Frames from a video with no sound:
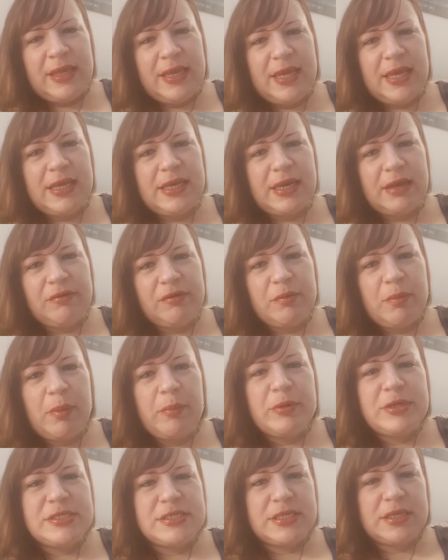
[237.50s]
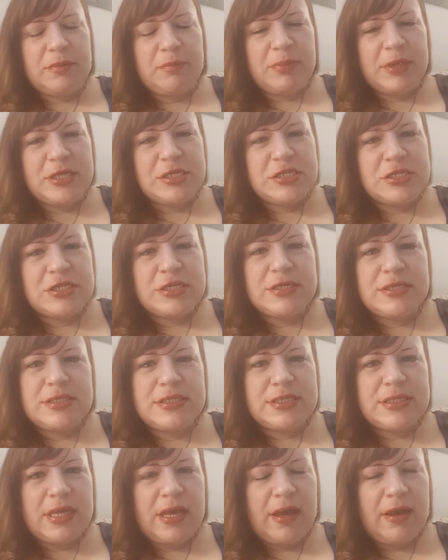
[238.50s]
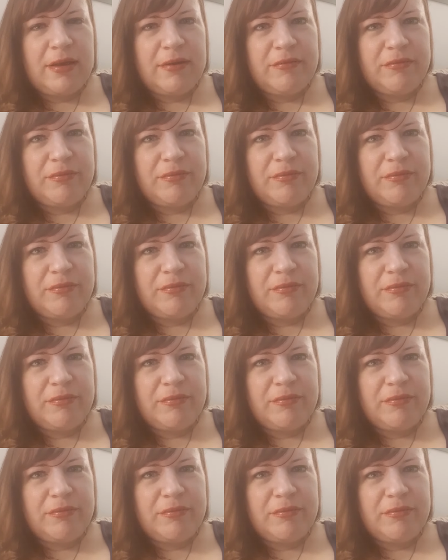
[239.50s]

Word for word: And I remember seeing pictures of